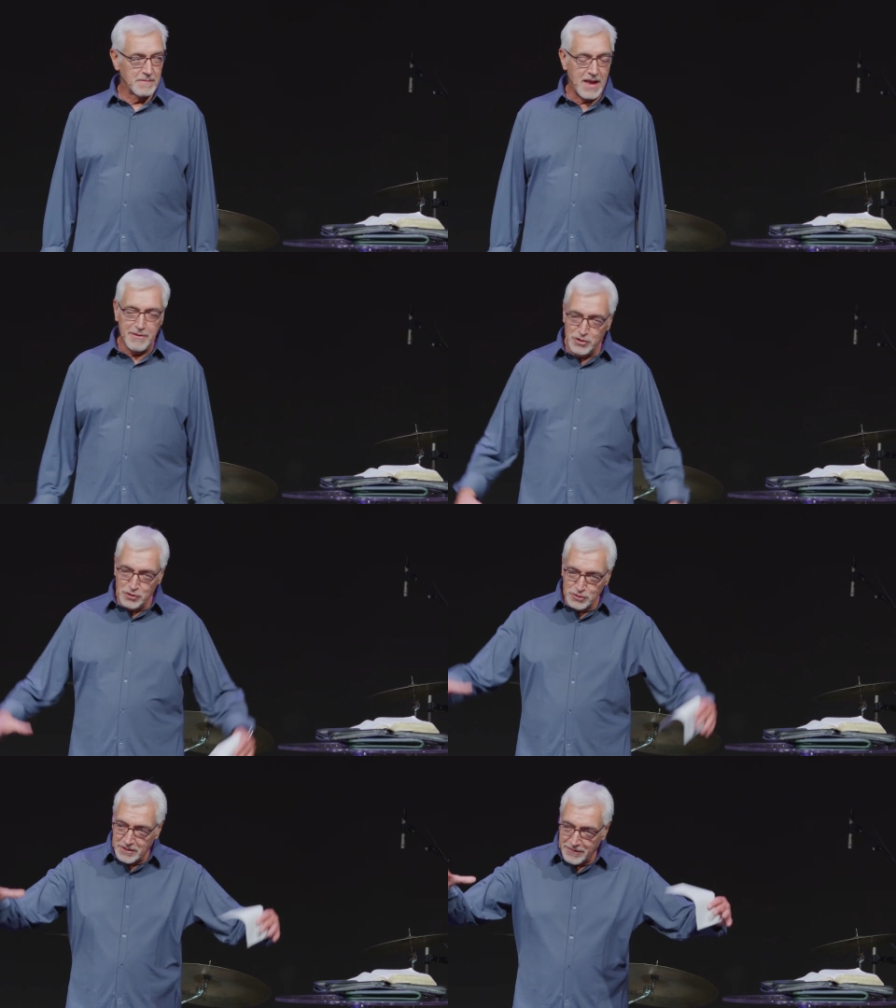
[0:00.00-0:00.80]
Have
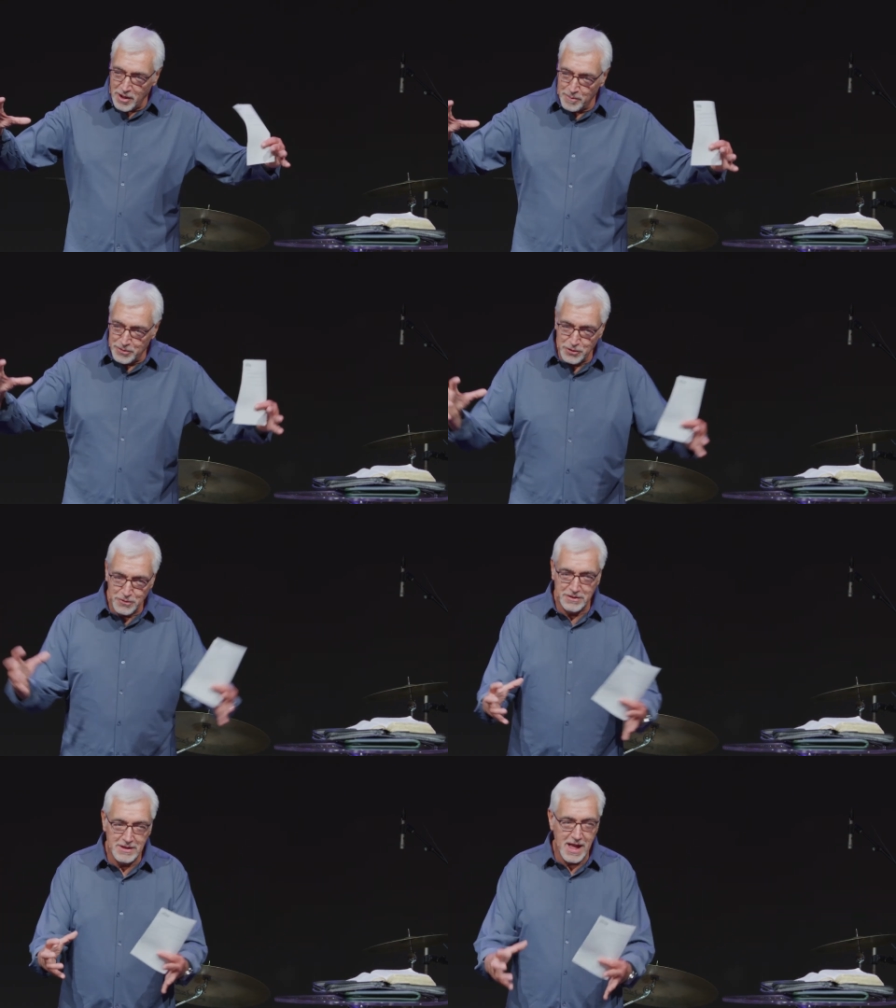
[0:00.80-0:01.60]
you developed your
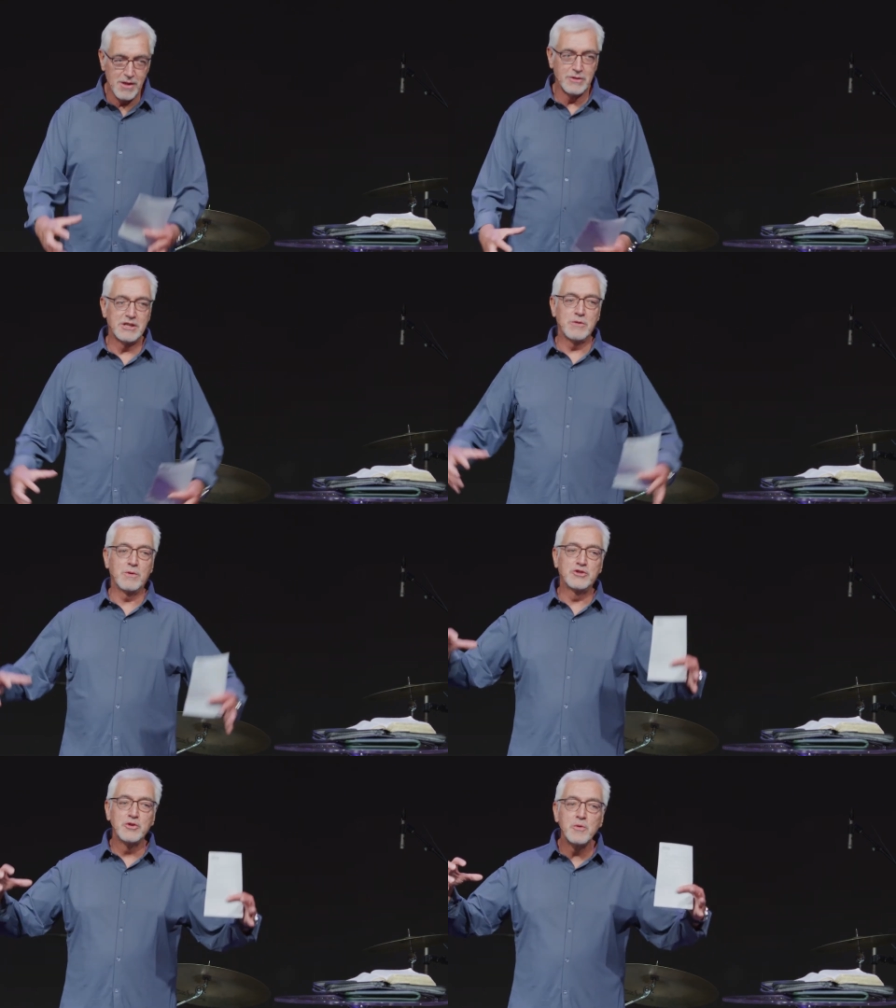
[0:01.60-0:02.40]
theology and
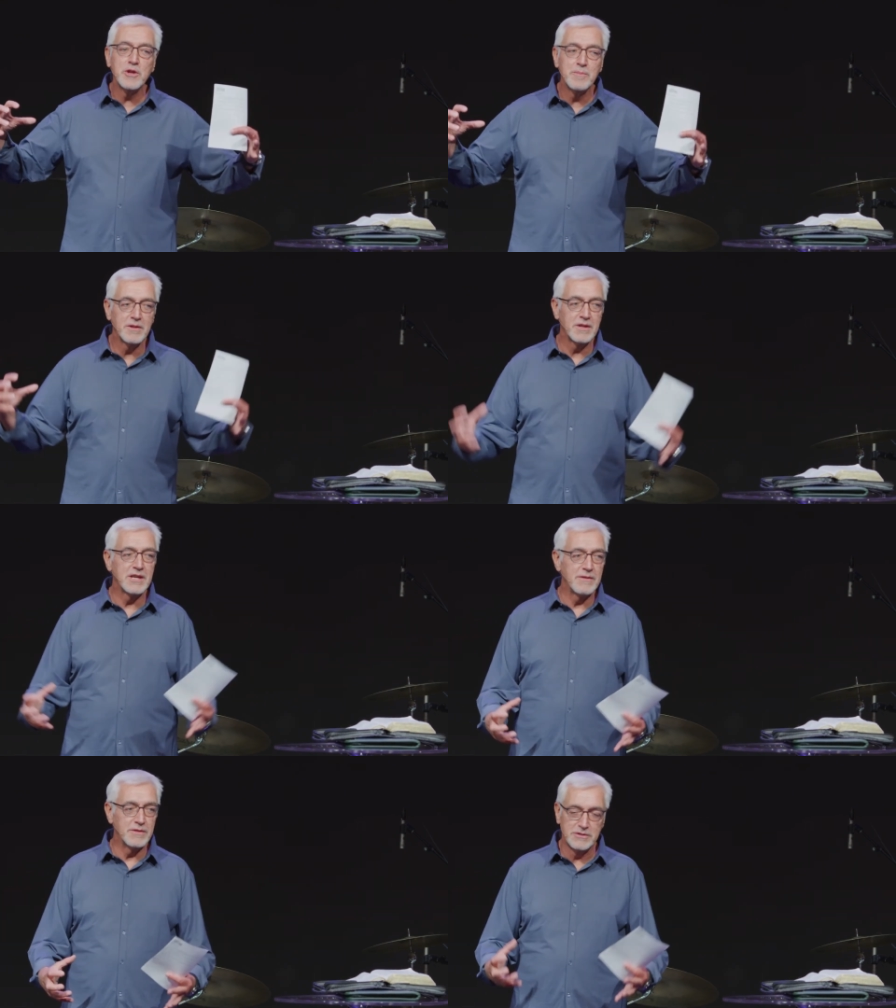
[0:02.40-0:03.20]
what you really
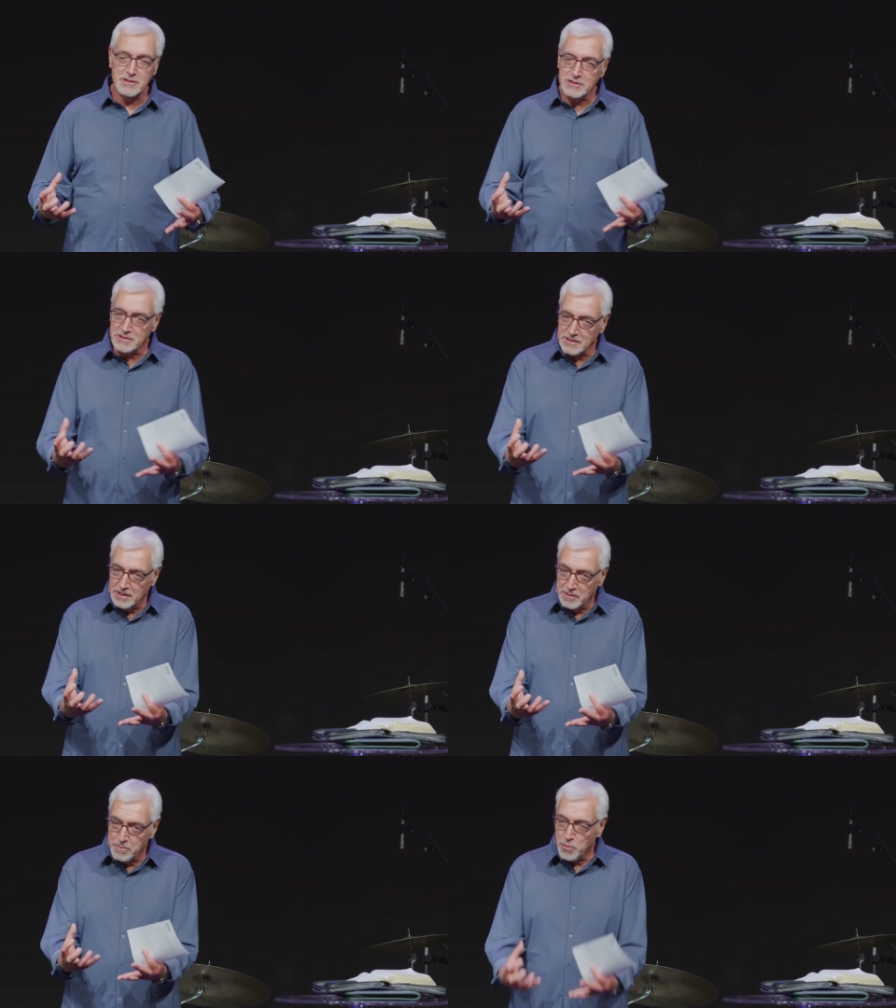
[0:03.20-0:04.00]
believe? Is this
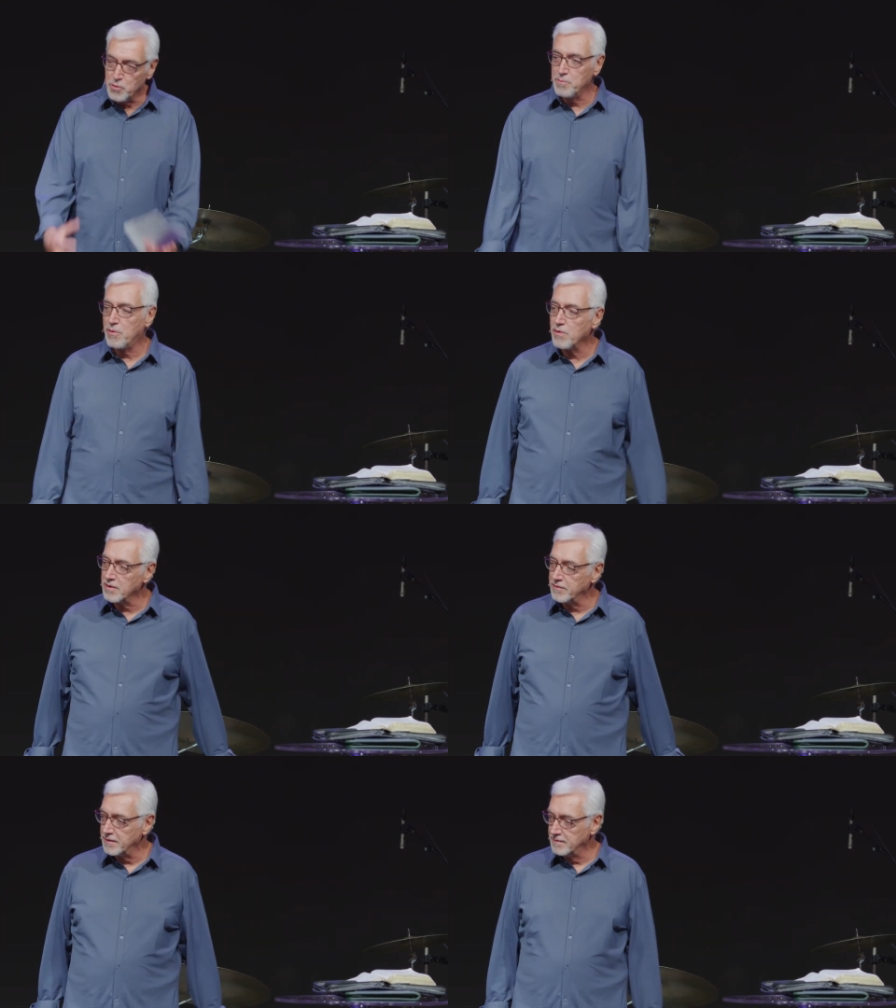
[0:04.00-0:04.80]
an important part
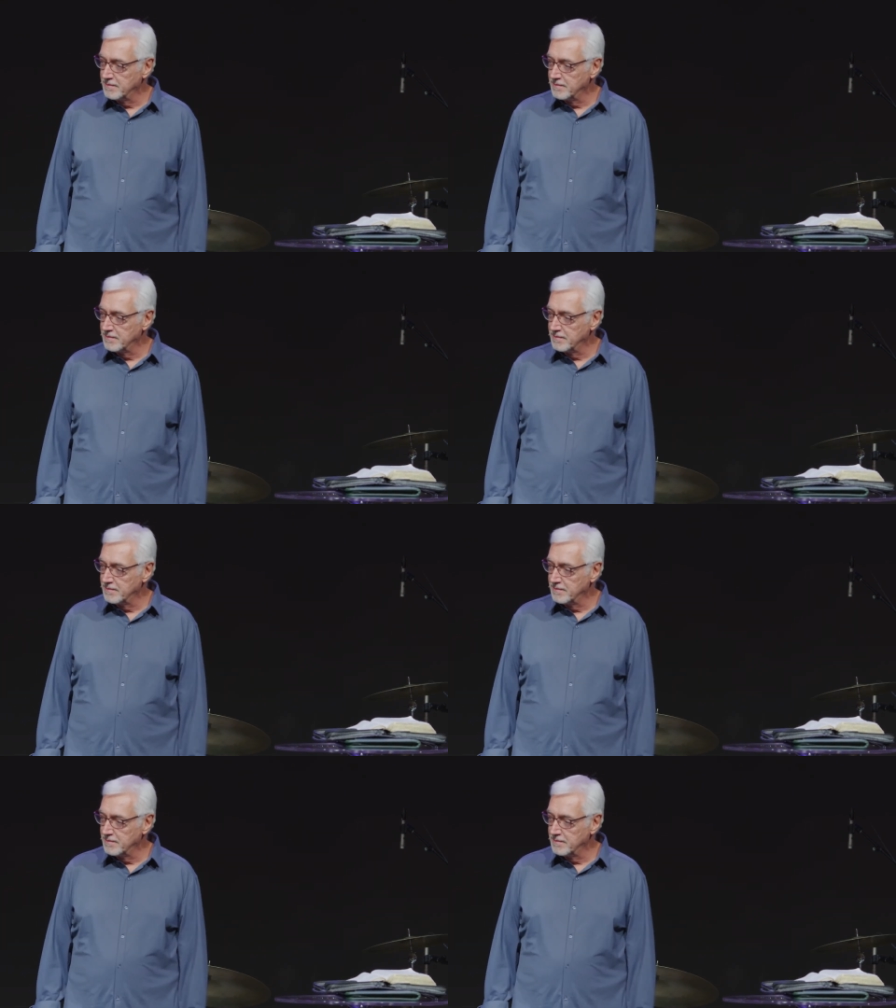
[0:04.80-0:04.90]
of it?